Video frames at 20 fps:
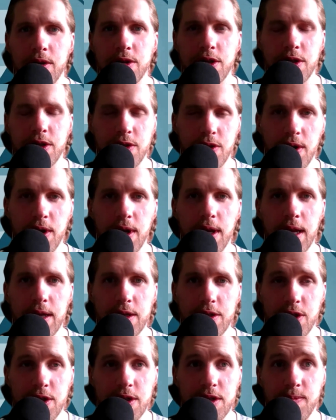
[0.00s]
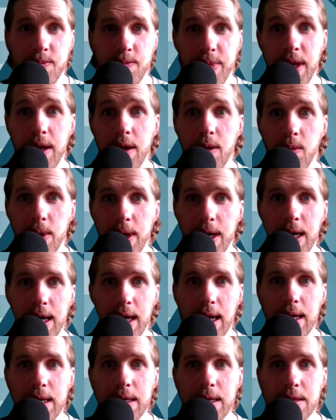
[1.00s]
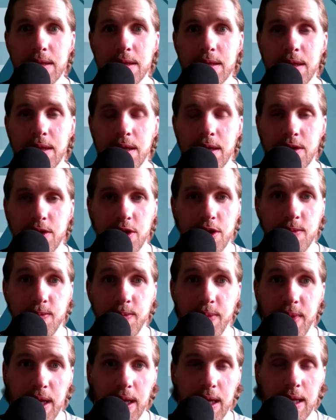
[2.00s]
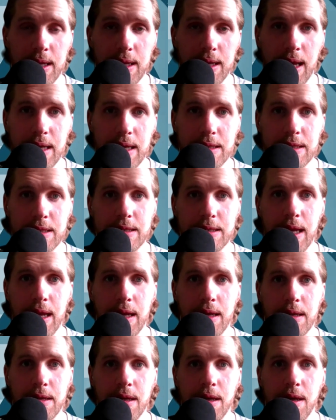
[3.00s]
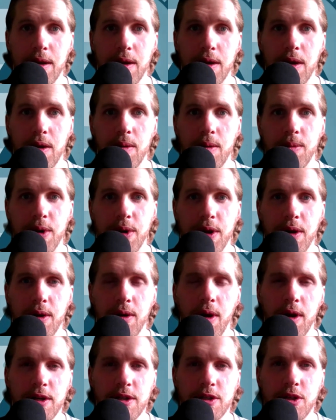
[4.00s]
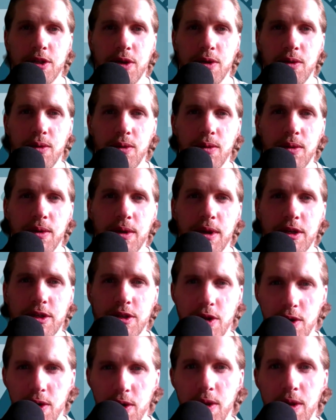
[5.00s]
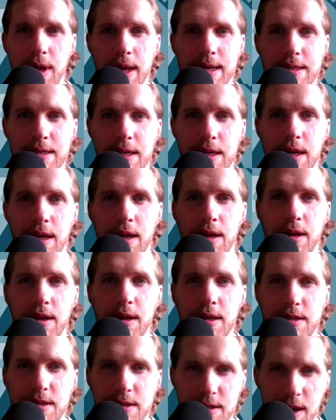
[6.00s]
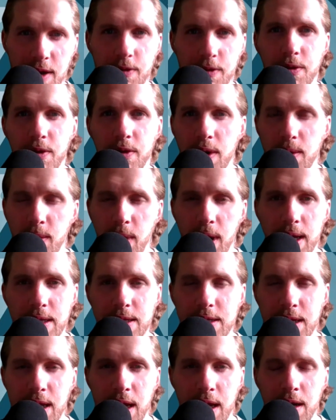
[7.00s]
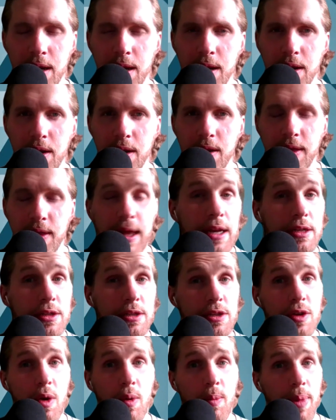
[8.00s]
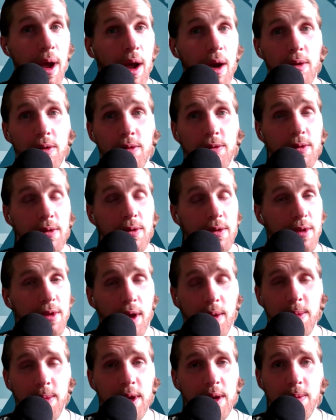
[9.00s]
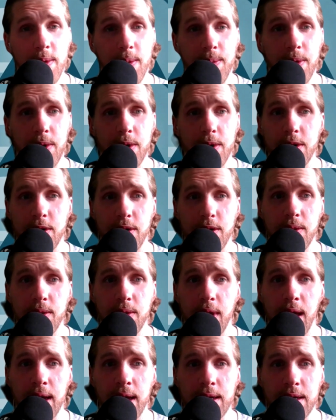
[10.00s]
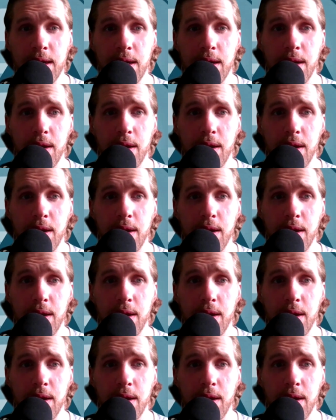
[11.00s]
she took it as just being what it is and just being in that state but not to internalize it in a suffering mindset that is so powerful not many people could do that